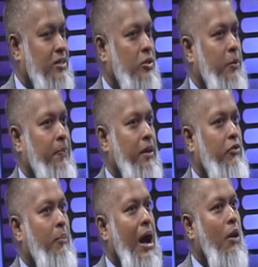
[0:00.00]
so,
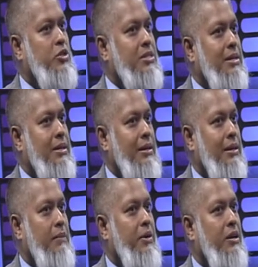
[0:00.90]
from outset,
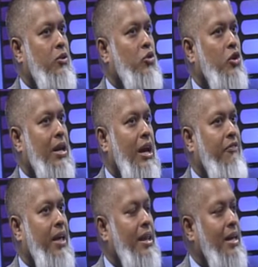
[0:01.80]
Britain do not have
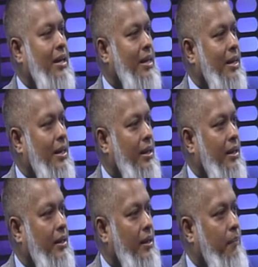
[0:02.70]
any
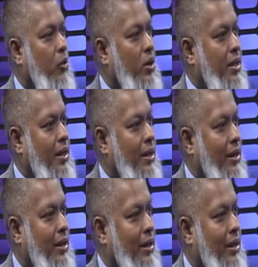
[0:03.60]
political
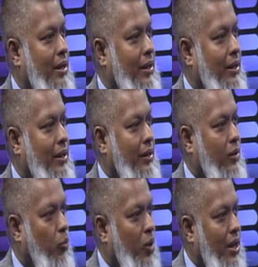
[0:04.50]

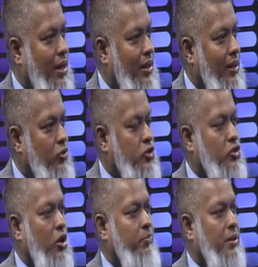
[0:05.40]
will to
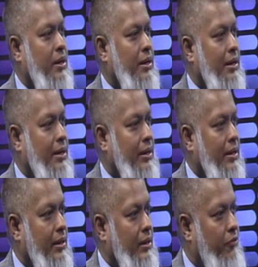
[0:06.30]
stop the
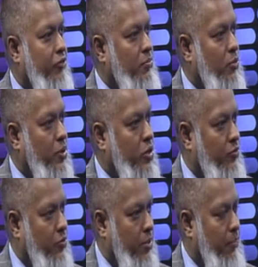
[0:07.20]
free movement
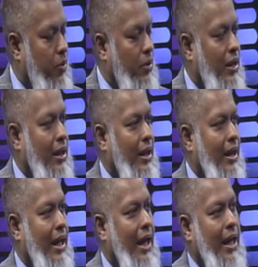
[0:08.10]
of people.
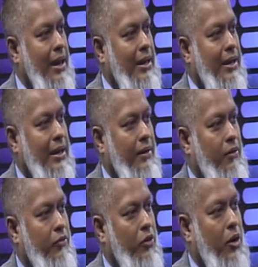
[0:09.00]
And
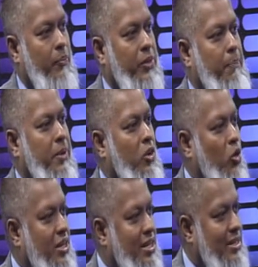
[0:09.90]
from the
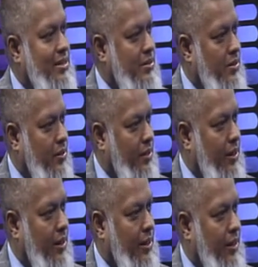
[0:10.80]
bigoted
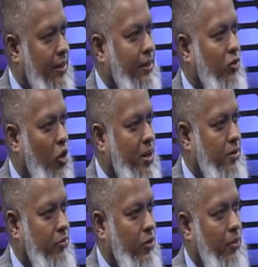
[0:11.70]
uh, comment
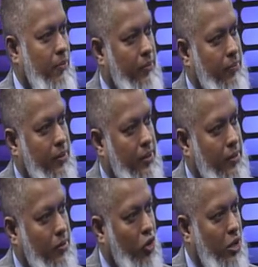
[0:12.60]
from
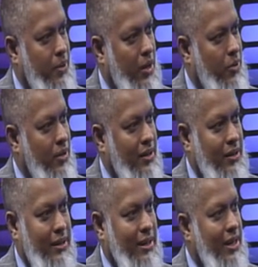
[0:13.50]
Gordon Brown,
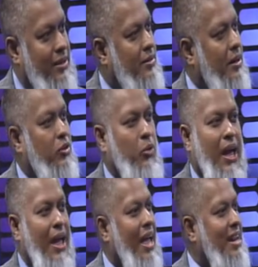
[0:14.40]
it turned to
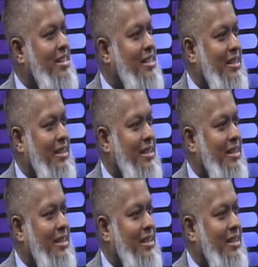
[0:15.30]
anti